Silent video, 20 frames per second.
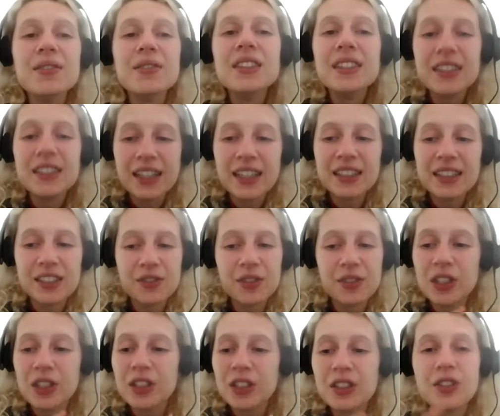
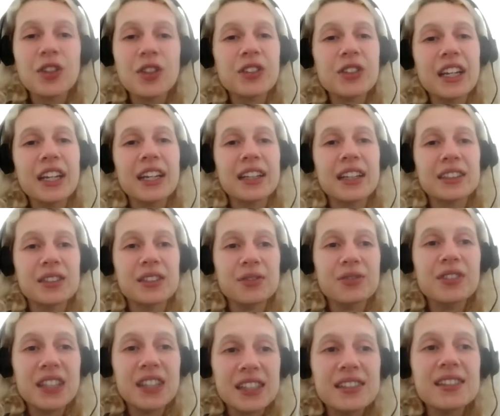negativity, not
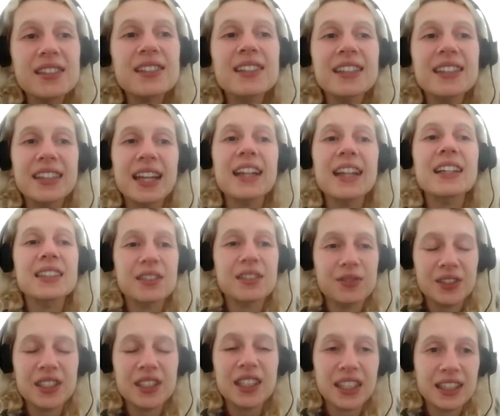negativeness,
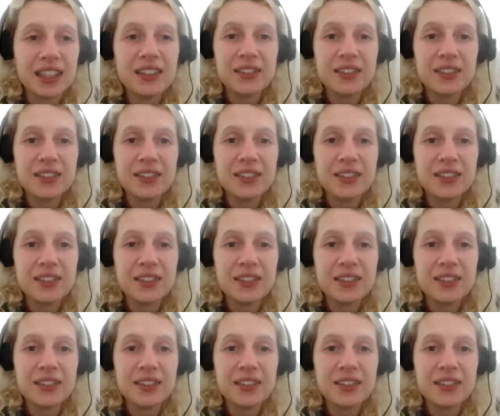negativity.